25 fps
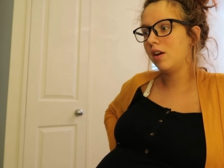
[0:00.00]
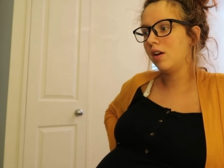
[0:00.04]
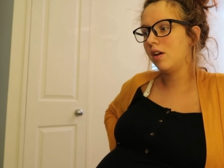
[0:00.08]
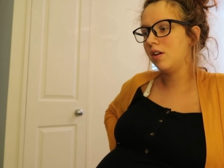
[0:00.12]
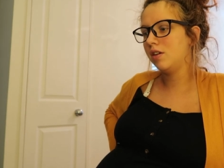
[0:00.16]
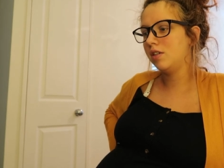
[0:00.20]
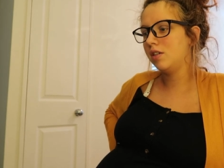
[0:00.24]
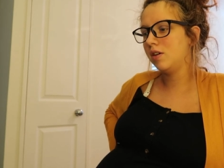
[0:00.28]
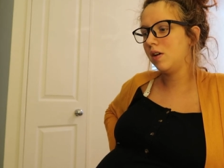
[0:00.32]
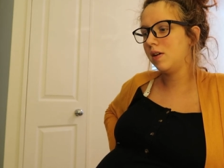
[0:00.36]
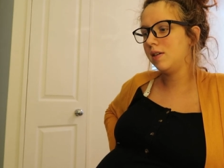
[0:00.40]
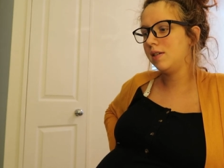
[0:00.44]
And
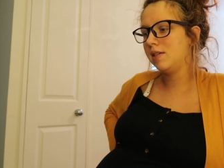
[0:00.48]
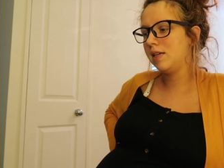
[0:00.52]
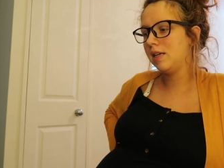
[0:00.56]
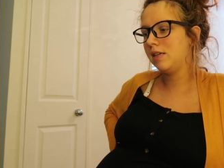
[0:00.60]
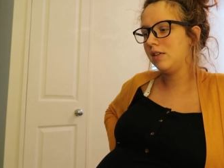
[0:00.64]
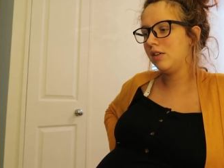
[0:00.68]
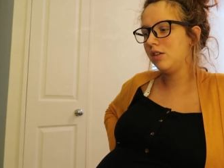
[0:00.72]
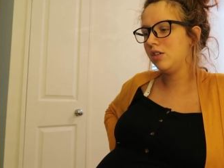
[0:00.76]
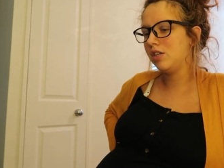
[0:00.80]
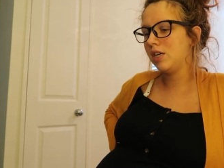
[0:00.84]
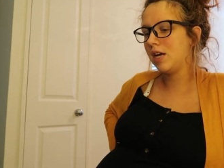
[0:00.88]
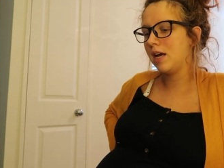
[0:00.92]
I so I
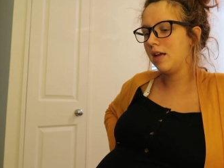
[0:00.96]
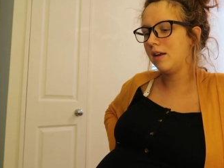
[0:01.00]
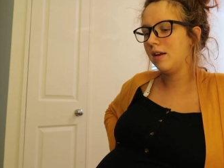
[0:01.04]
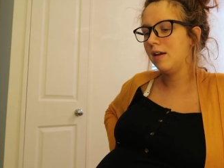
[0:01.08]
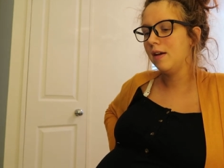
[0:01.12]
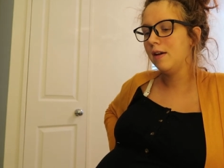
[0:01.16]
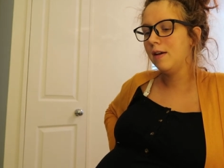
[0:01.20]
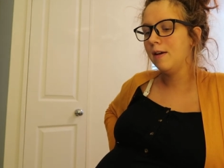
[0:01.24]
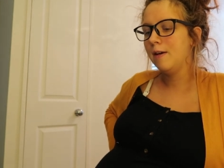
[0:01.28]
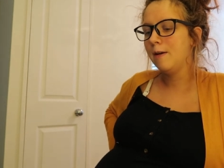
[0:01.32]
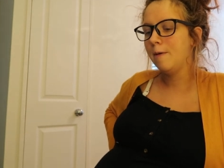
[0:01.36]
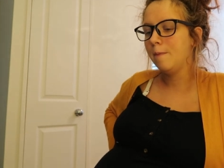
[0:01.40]
said to Shan
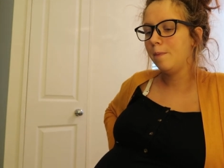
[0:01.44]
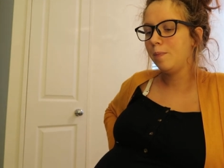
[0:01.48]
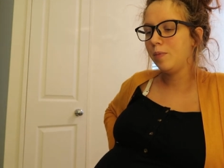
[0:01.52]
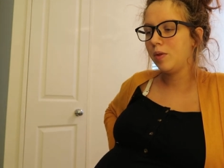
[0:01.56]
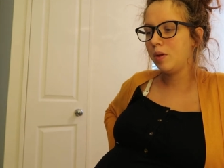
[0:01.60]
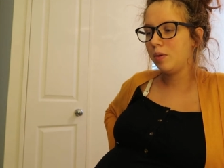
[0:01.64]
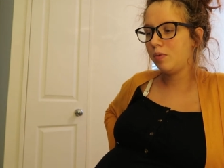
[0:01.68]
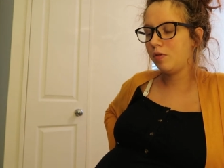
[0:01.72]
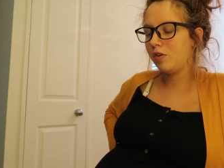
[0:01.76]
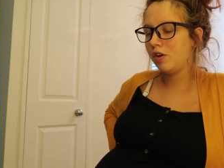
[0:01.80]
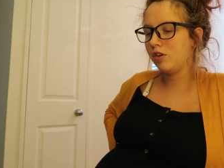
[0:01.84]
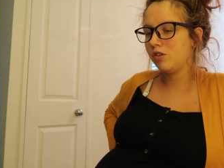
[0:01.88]

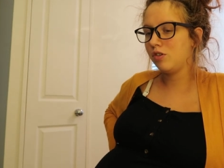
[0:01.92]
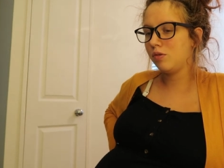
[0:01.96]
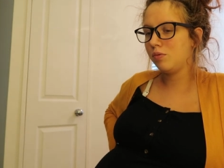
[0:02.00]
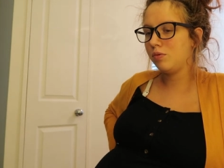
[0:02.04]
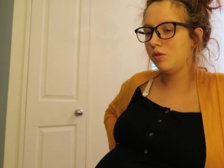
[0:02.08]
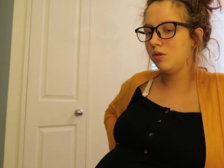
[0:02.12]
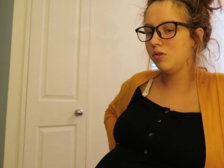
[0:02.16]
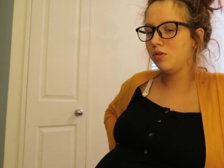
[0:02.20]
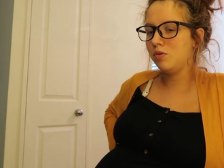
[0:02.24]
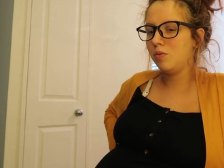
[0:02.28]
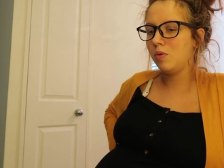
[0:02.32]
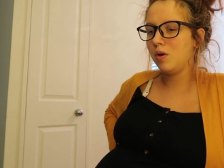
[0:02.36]
before I
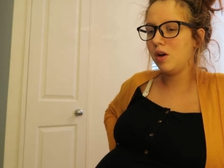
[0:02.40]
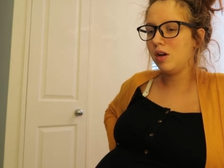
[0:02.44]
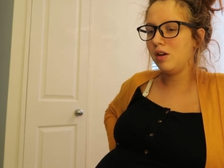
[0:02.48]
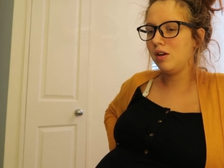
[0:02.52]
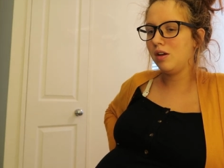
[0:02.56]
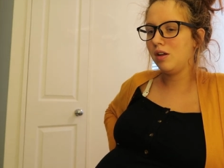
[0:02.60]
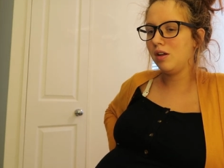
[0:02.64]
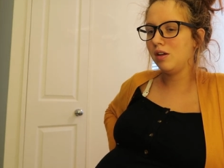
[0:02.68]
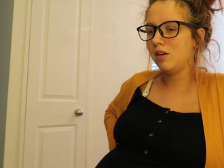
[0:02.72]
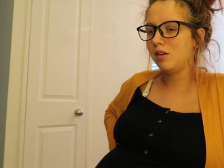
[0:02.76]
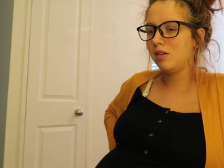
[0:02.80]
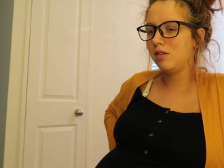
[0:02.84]
dropped into
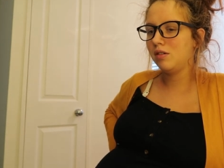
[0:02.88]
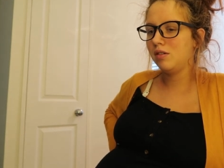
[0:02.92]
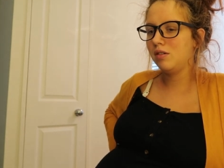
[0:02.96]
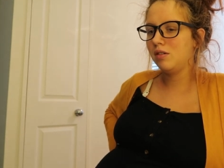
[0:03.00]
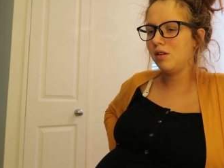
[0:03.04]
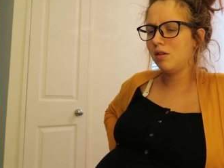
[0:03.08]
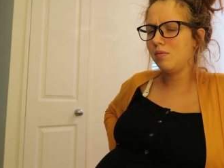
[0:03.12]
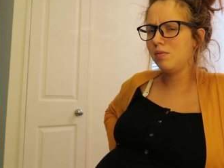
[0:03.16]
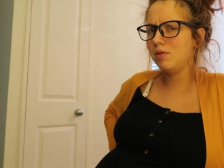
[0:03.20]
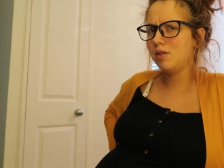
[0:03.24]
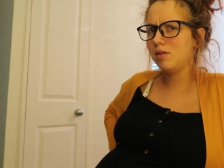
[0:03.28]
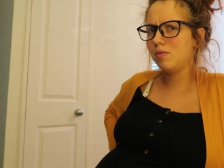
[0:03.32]
work, like,
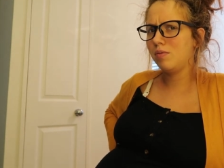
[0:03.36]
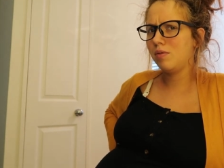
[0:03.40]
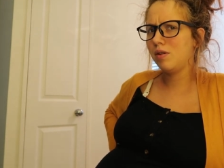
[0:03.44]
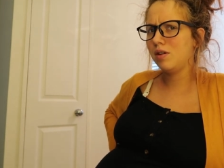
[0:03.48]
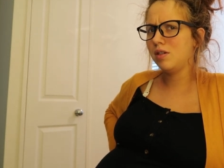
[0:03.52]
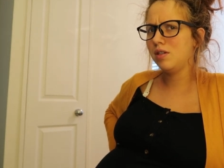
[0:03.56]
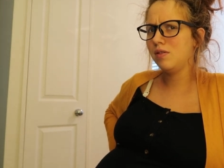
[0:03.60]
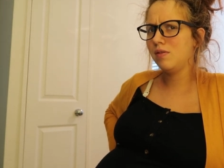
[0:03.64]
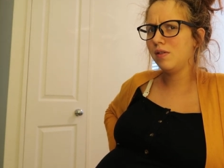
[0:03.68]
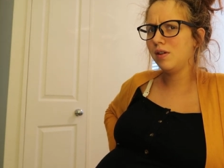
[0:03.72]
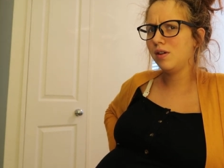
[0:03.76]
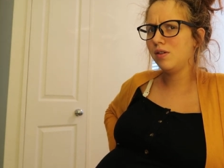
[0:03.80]
don't be
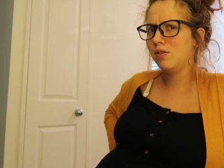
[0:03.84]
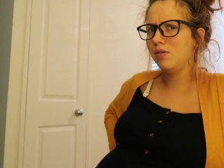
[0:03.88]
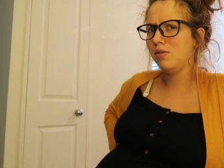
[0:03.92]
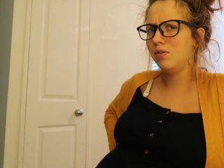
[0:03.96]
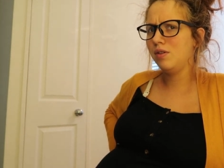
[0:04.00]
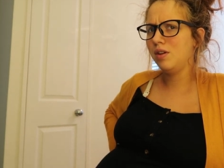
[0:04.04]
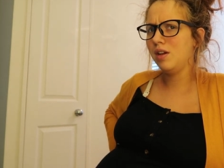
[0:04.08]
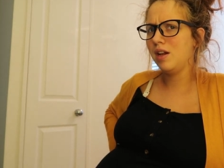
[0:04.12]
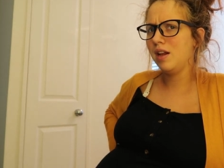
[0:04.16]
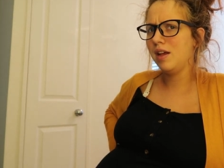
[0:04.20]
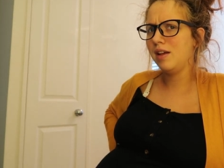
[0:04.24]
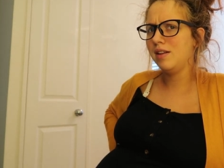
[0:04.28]
surprised if I
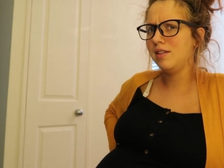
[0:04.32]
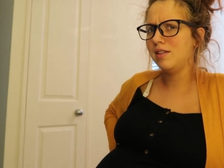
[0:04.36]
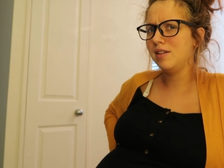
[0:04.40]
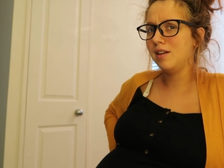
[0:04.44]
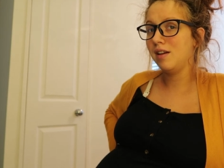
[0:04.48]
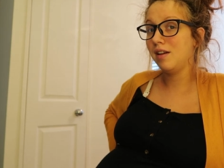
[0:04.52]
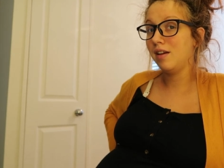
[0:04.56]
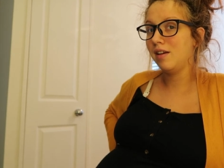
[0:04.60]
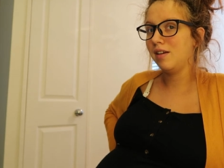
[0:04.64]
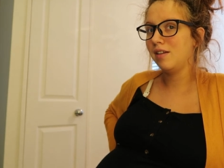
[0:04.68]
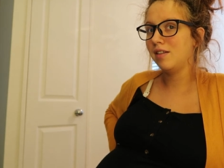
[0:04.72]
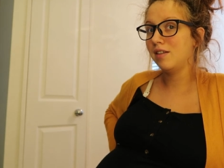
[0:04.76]
call you later.
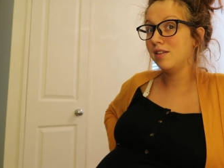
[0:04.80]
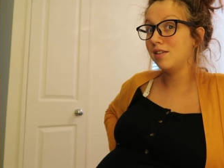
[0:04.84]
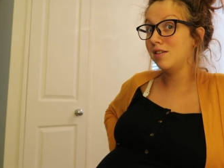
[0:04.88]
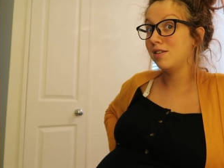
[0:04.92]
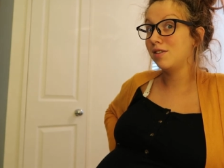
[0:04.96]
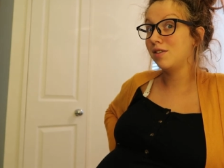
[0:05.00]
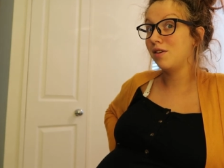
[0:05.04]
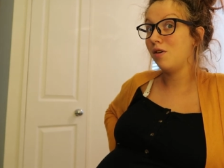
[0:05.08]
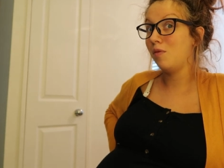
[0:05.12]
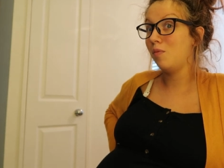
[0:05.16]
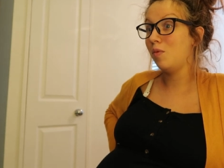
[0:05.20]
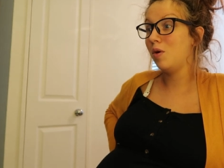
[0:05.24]
Like, this
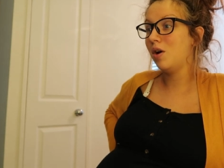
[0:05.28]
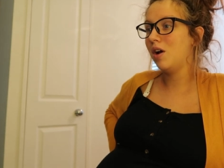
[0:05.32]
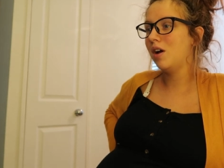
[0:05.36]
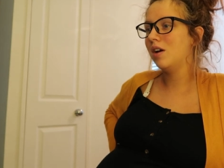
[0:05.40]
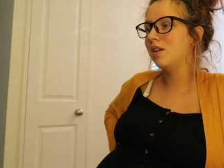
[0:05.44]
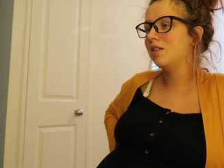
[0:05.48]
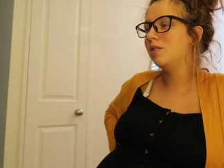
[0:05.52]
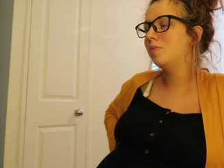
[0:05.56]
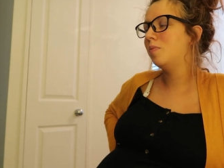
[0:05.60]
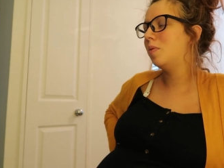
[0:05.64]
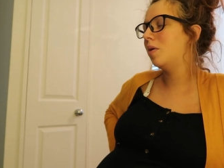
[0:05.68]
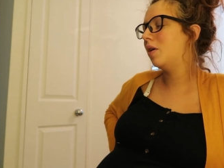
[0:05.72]
has got
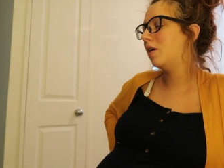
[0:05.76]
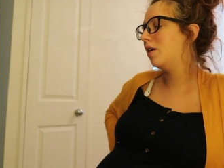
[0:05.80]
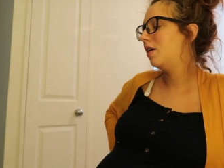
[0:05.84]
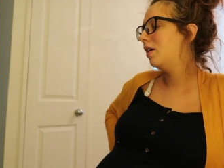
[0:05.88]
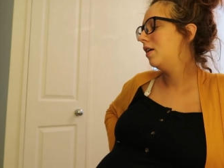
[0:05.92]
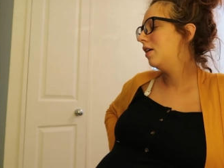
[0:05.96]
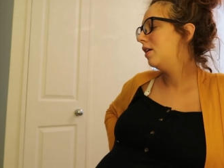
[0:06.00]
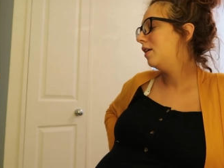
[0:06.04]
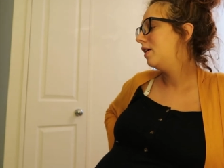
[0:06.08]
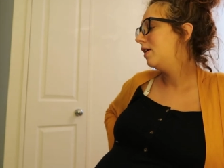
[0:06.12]
worse, but